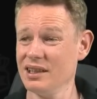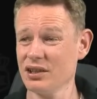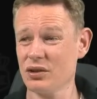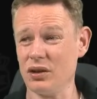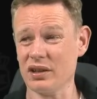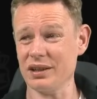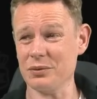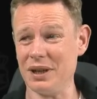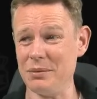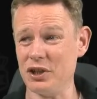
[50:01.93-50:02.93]
talking
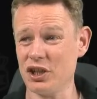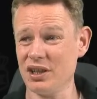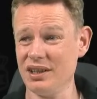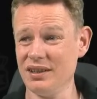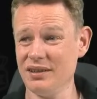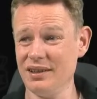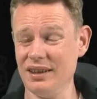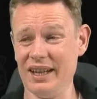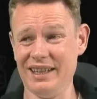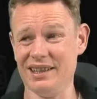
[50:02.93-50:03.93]
rubbish
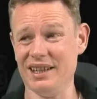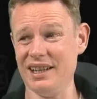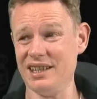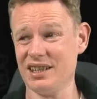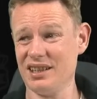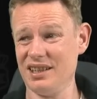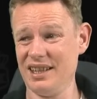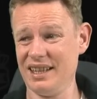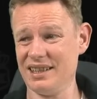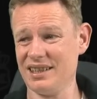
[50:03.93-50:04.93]
late at night. And